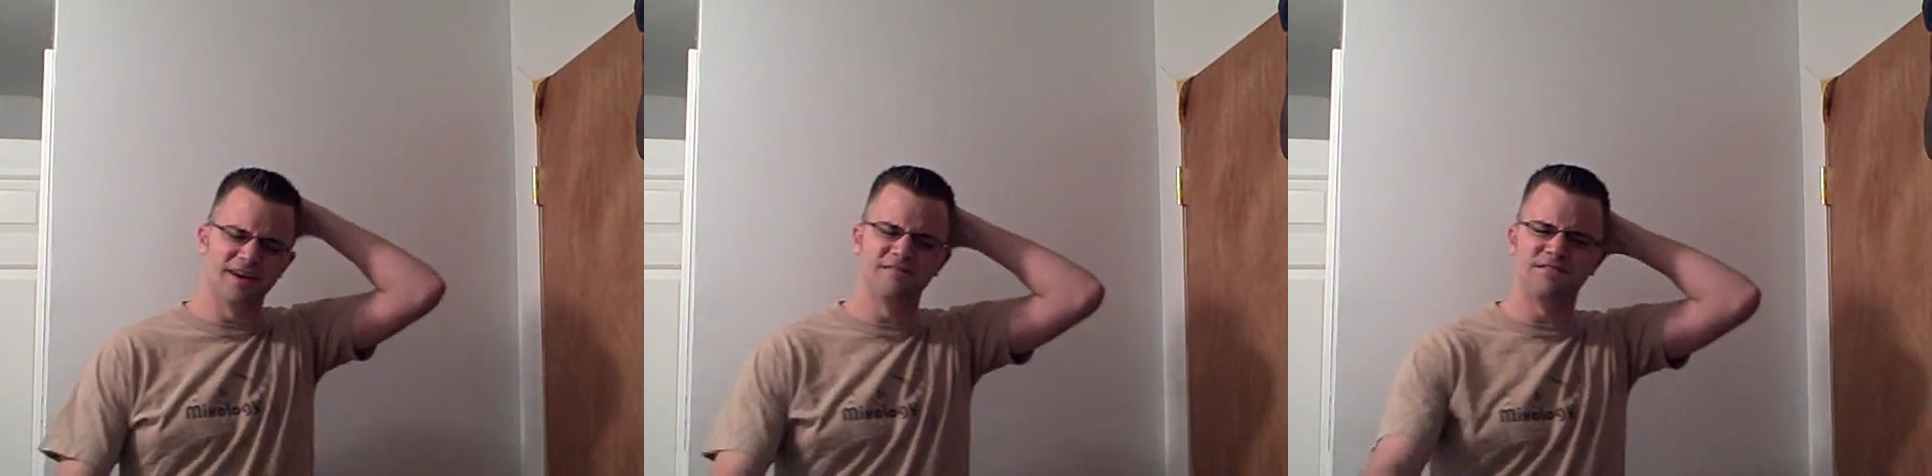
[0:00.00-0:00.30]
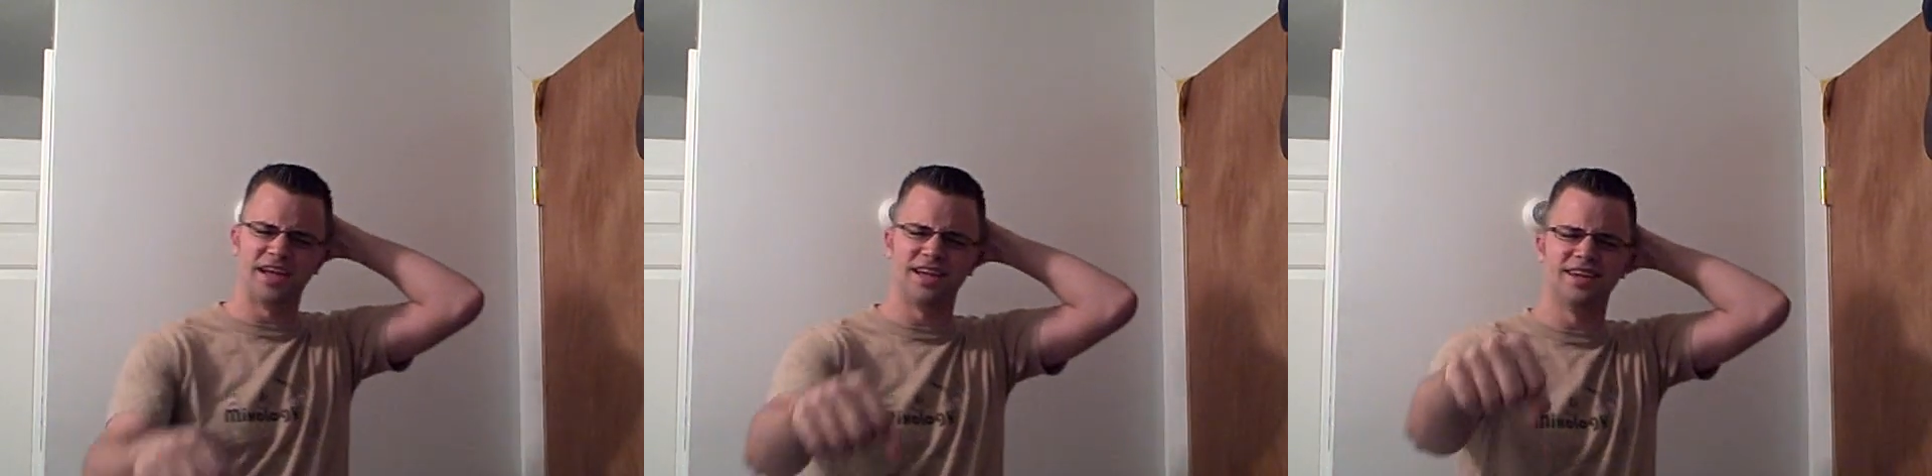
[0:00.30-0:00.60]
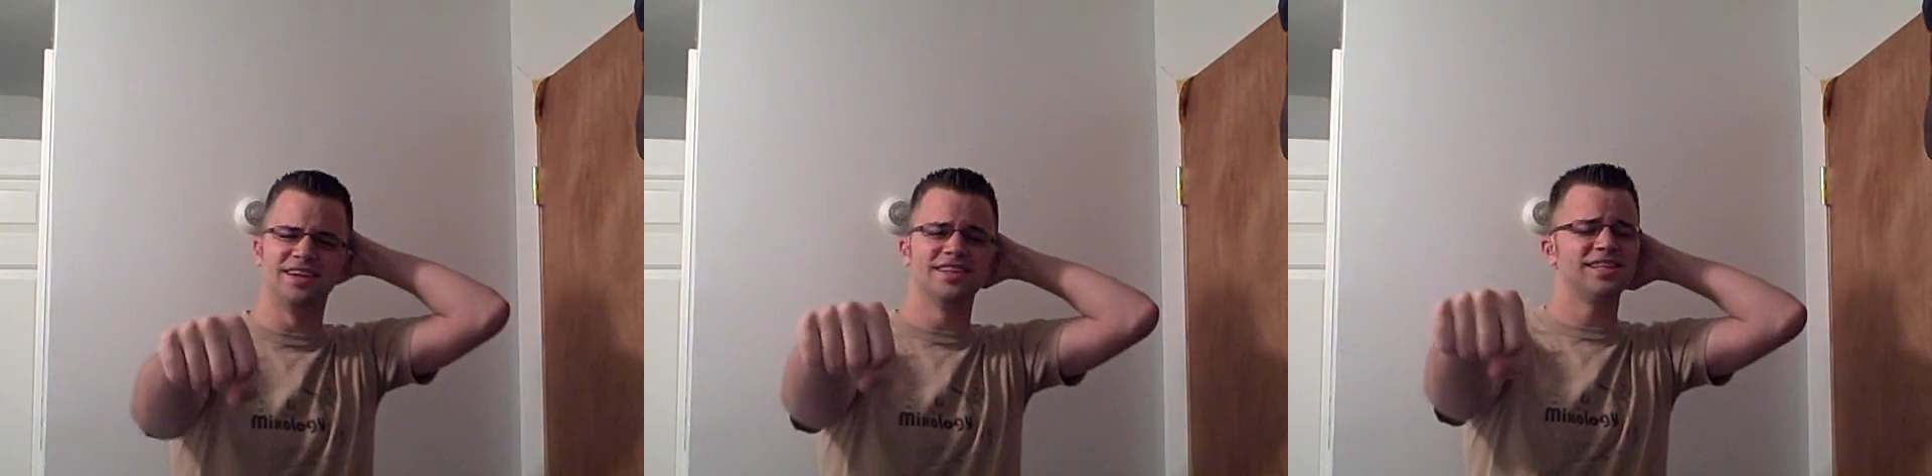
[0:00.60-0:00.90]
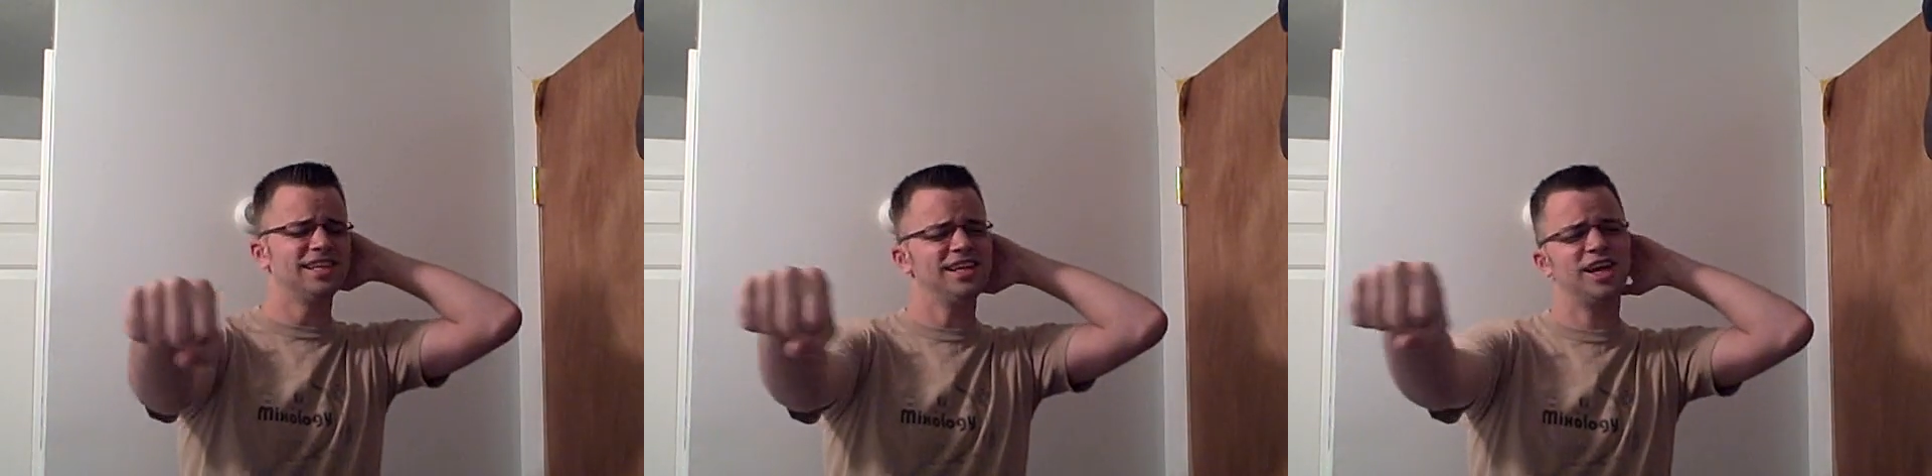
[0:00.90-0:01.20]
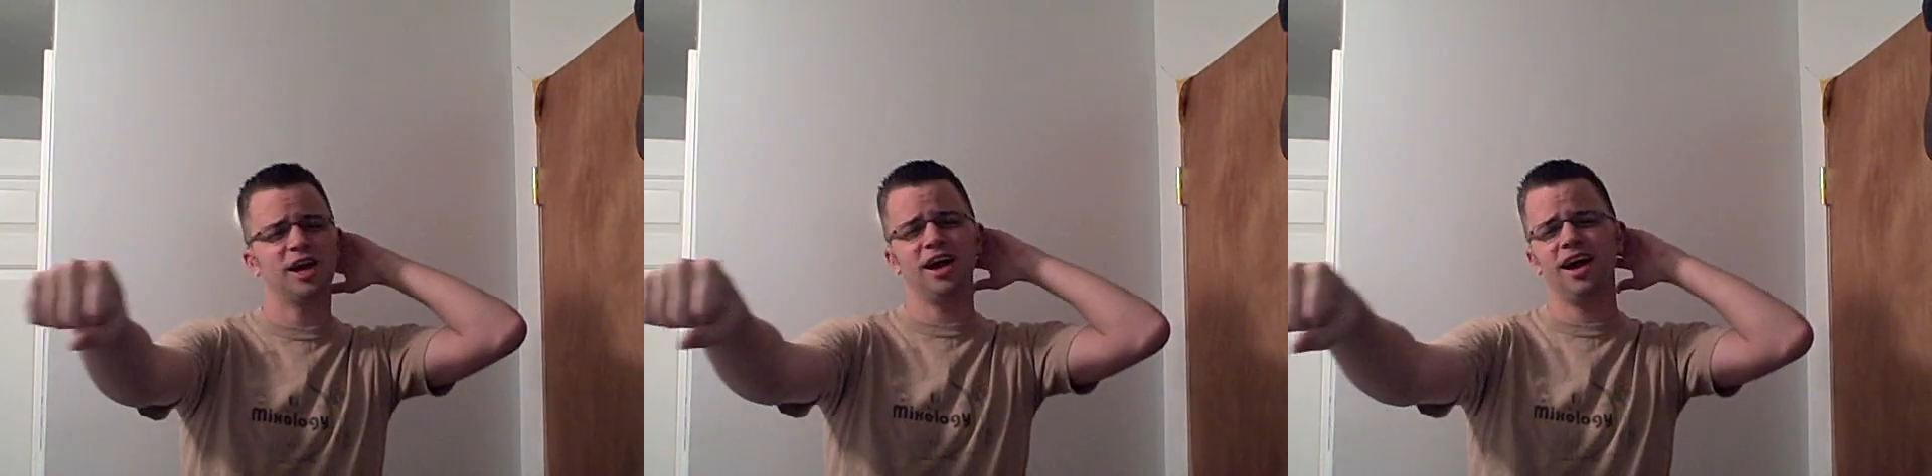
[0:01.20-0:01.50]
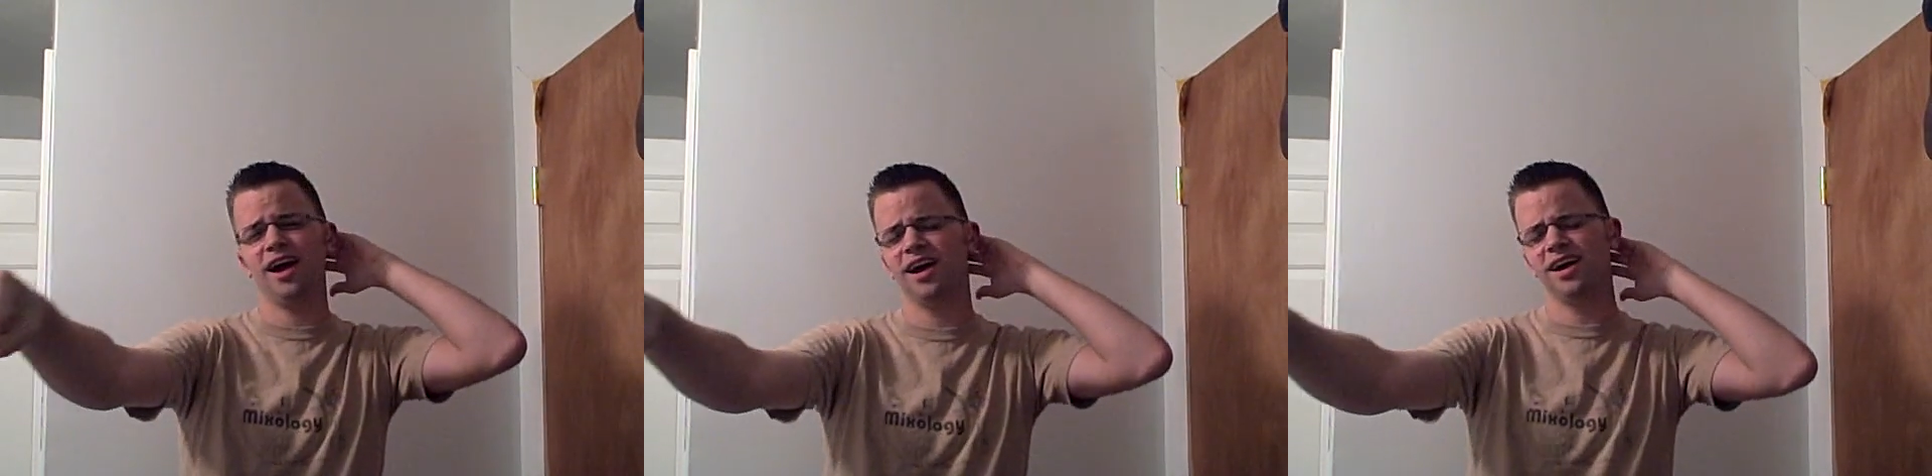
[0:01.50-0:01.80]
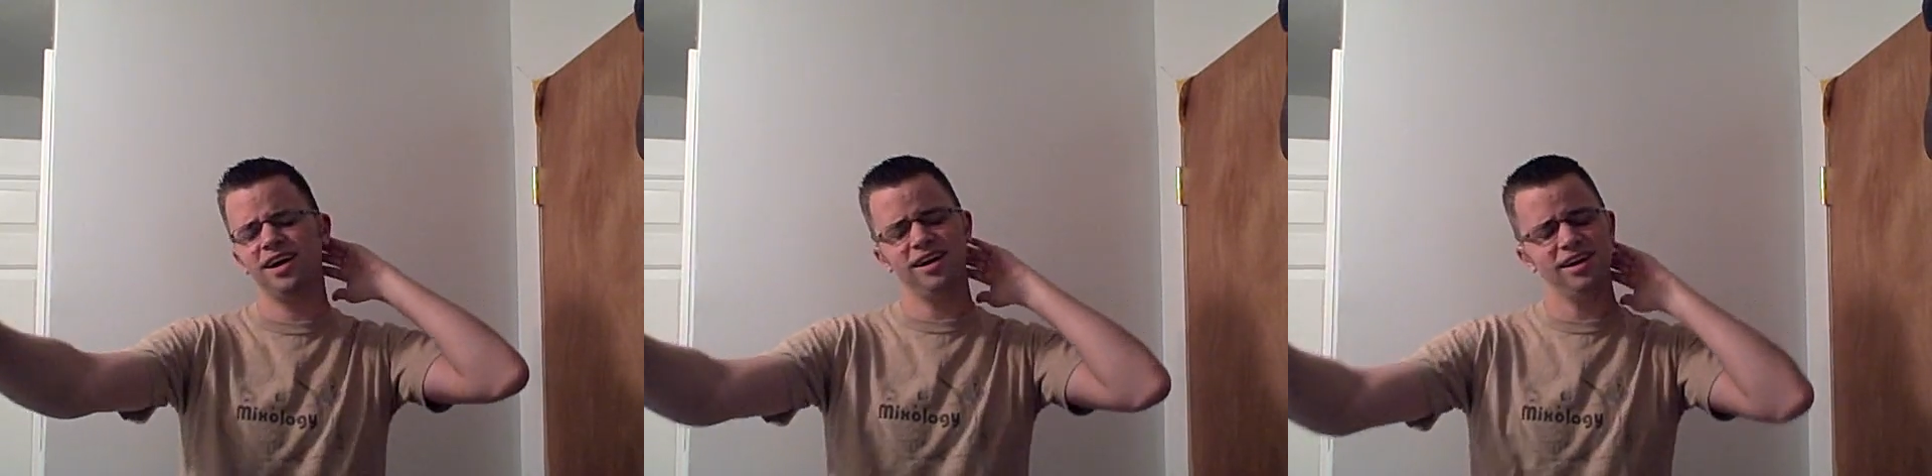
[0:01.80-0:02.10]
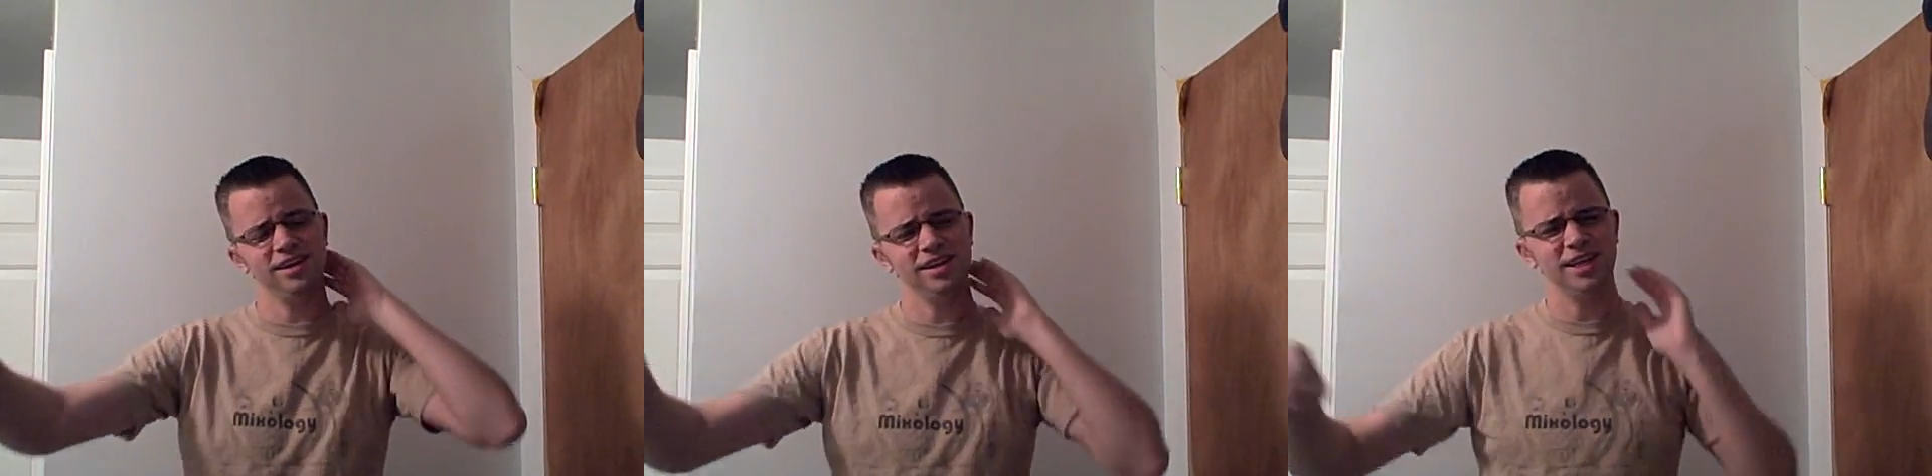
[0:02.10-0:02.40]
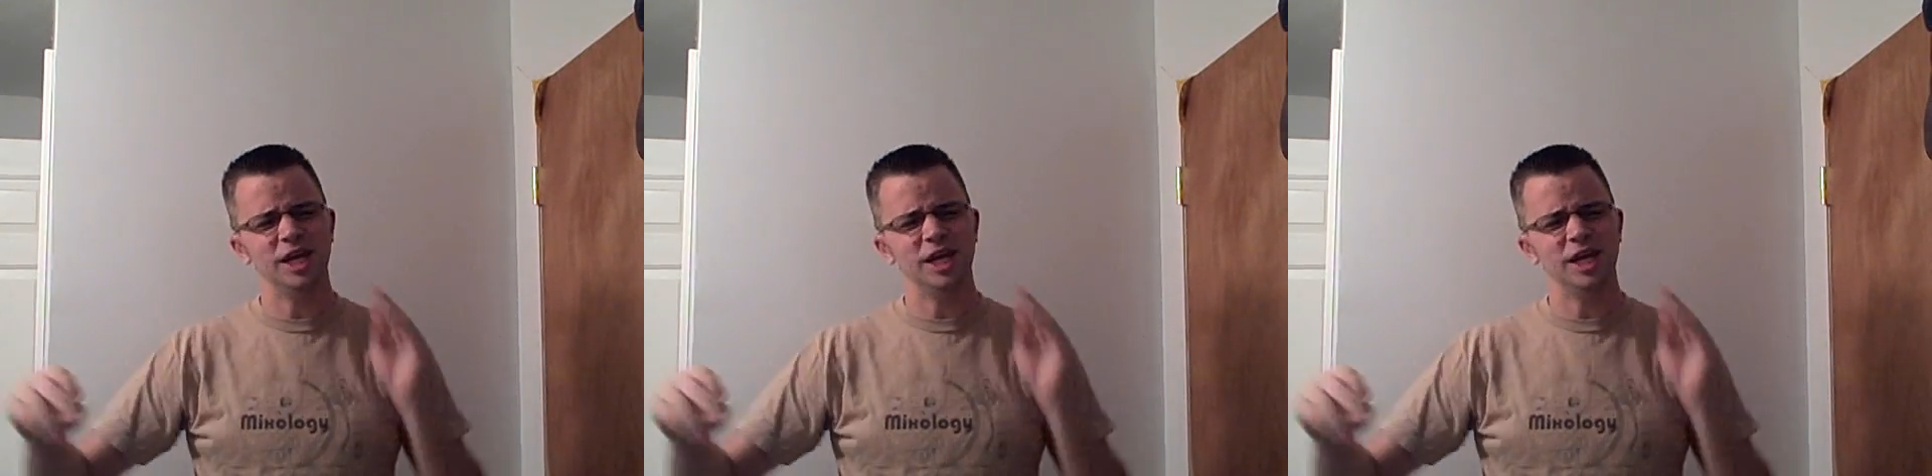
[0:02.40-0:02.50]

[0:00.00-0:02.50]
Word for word: a fancy car